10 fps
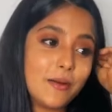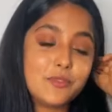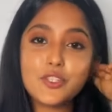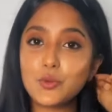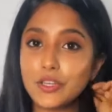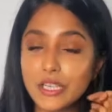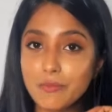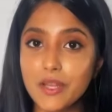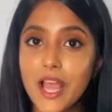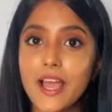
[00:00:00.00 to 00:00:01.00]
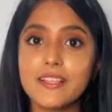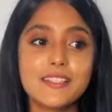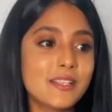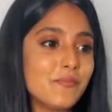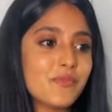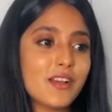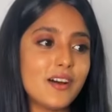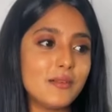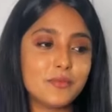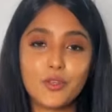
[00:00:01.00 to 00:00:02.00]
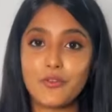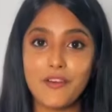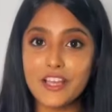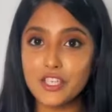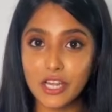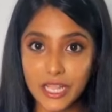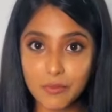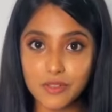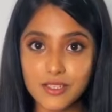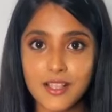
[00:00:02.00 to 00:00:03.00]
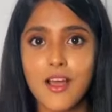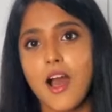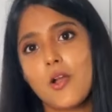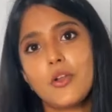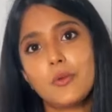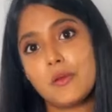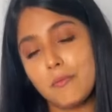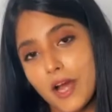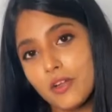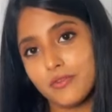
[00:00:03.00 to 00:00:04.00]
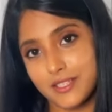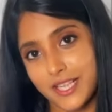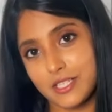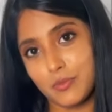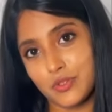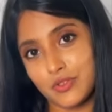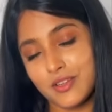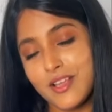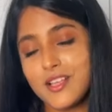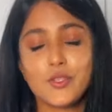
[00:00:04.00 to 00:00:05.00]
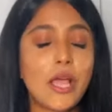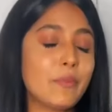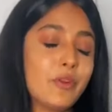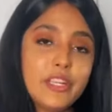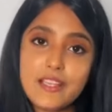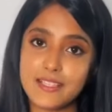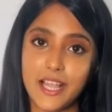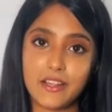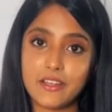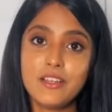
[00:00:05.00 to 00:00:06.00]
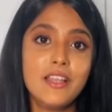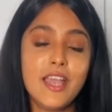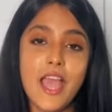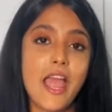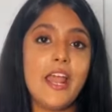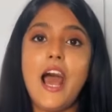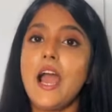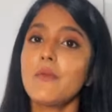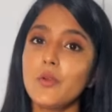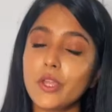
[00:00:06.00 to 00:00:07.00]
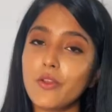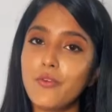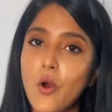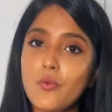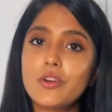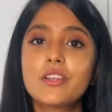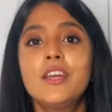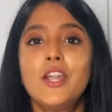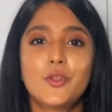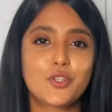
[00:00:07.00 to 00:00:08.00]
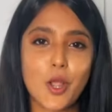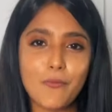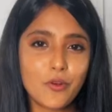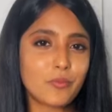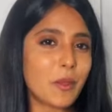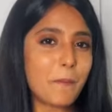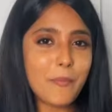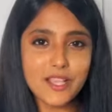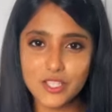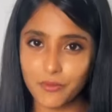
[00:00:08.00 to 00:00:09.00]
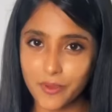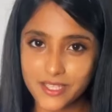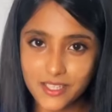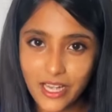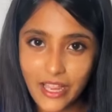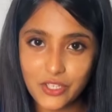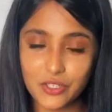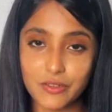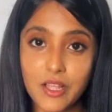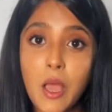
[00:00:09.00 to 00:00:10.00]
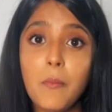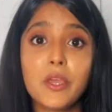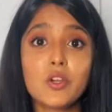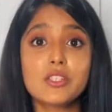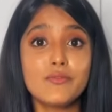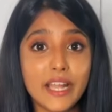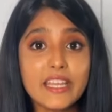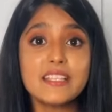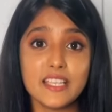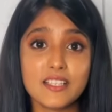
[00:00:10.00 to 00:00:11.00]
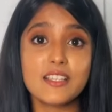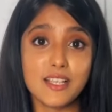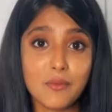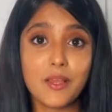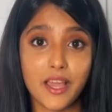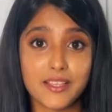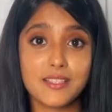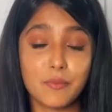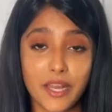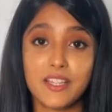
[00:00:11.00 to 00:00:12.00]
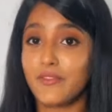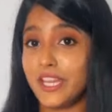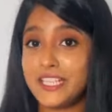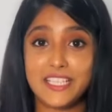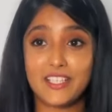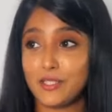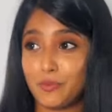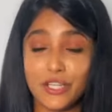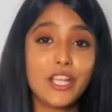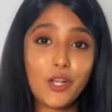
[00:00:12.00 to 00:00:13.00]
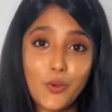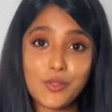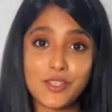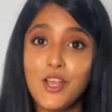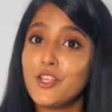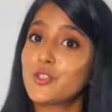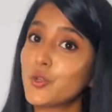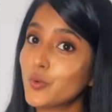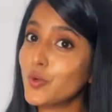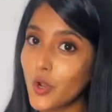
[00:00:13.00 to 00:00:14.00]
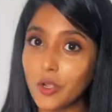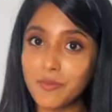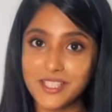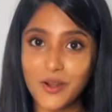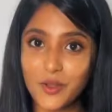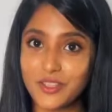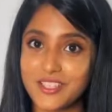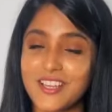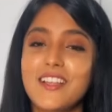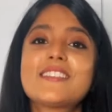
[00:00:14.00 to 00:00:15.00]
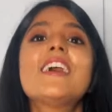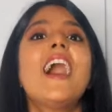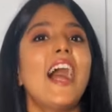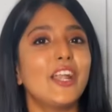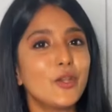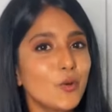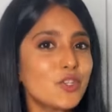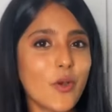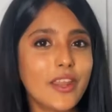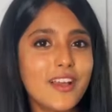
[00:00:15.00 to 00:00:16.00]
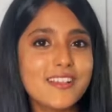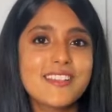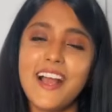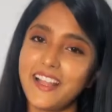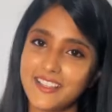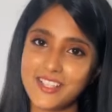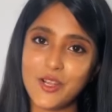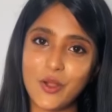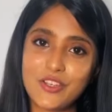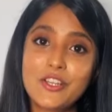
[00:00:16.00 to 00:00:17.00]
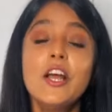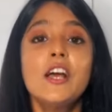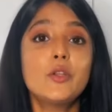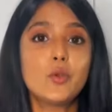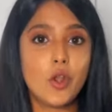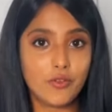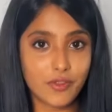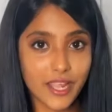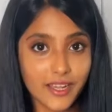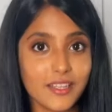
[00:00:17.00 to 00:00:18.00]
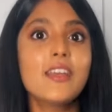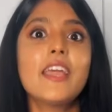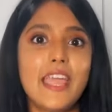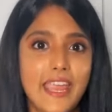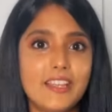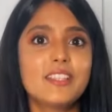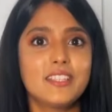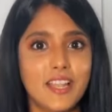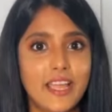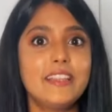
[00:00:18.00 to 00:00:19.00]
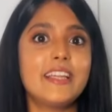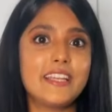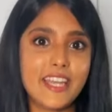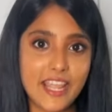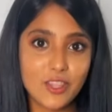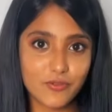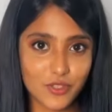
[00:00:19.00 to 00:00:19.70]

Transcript: jewelry brands, fashion labels are going to be a part of this exhibition. So I'm pretty excited and I'm looking forward to shop from their best of best collection because the wedding season is up, guys. The wedding season is pretty close. So do not miss out on this chance and do join us at this launch. Do not forget 8th, 9th and 10th of